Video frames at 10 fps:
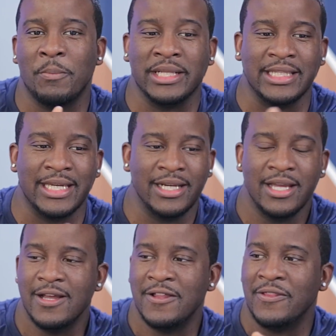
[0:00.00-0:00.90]
But then
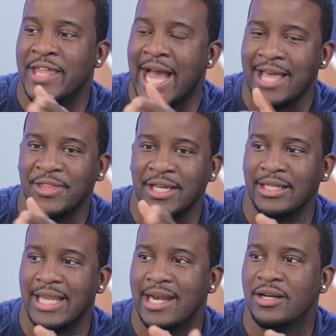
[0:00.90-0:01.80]
I think
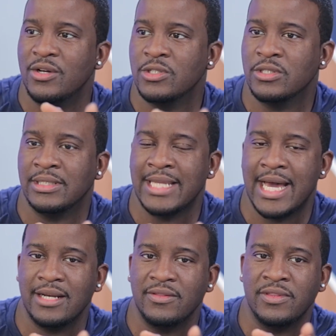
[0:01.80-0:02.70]
a lot
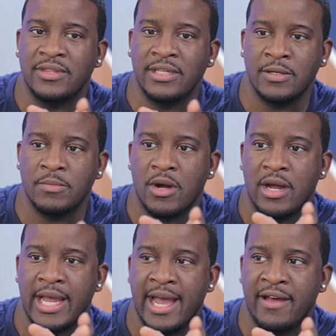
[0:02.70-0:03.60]
of them
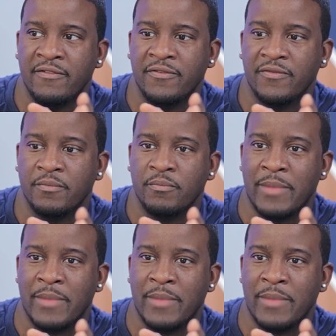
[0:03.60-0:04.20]
have